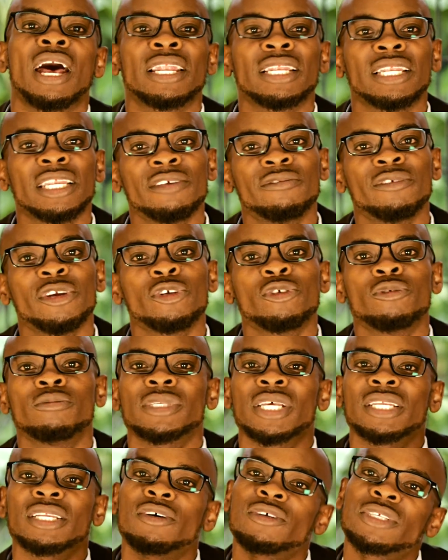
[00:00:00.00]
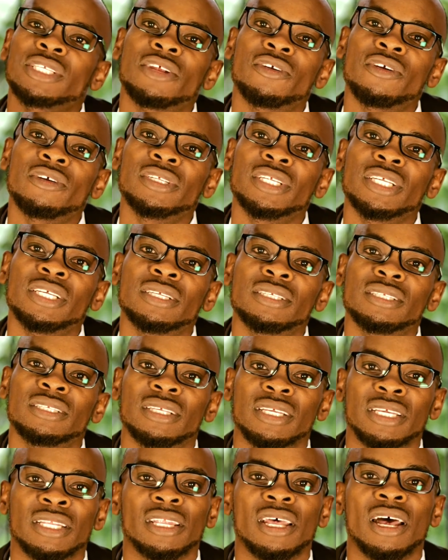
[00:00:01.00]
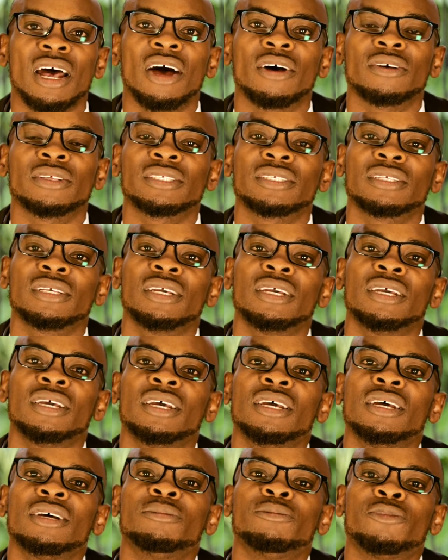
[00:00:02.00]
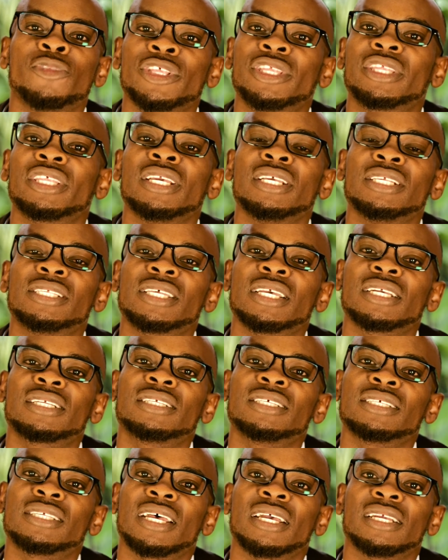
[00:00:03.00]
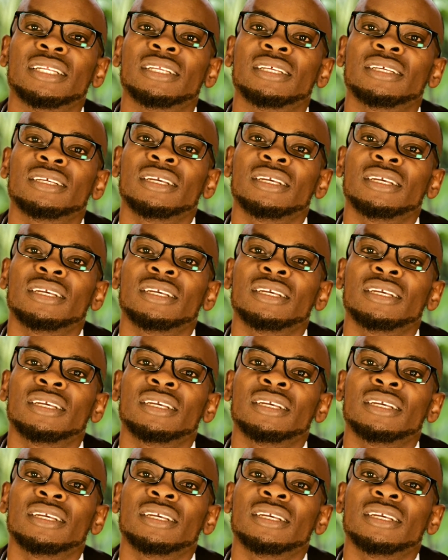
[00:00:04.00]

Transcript: and living rooms and our surroundings in the house with insecticide.